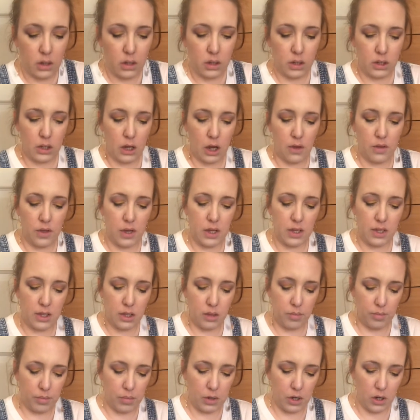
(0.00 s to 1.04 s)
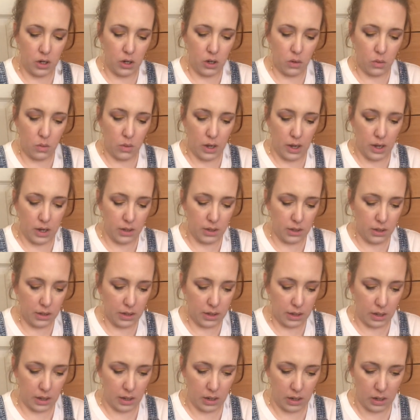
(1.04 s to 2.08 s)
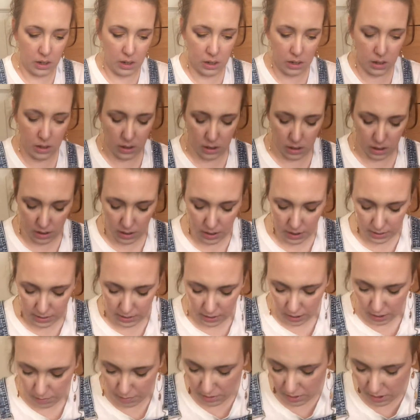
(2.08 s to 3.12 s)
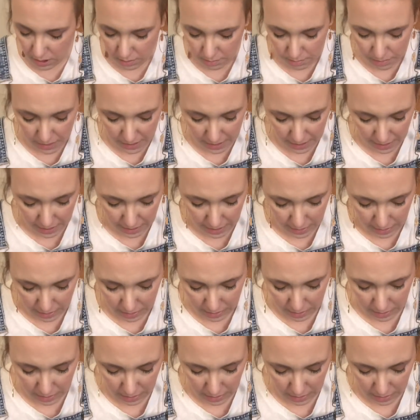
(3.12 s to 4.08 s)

So these are the blue ones. Let's open the bag.